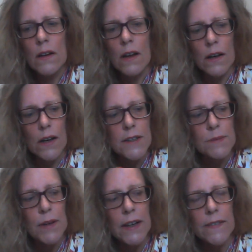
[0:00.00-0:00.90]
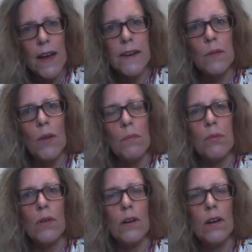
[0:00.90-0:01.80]
And I explain that in my
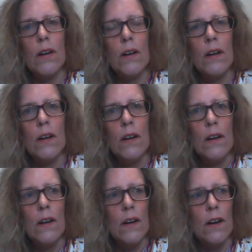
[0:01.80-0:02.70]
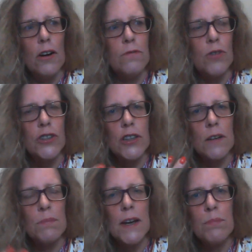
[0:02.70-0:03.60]
book of
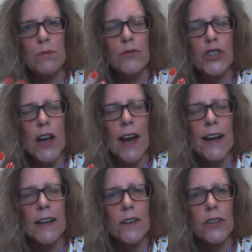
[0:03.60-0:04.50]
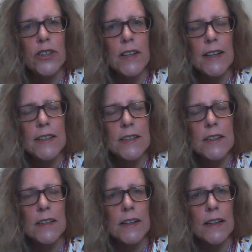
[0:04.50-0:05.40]
watching people change
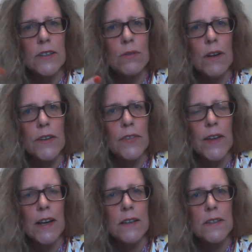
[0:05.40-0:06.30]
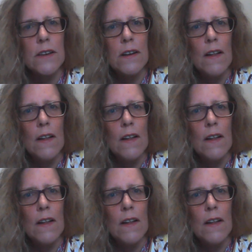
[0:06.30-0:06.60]
instantly into other things.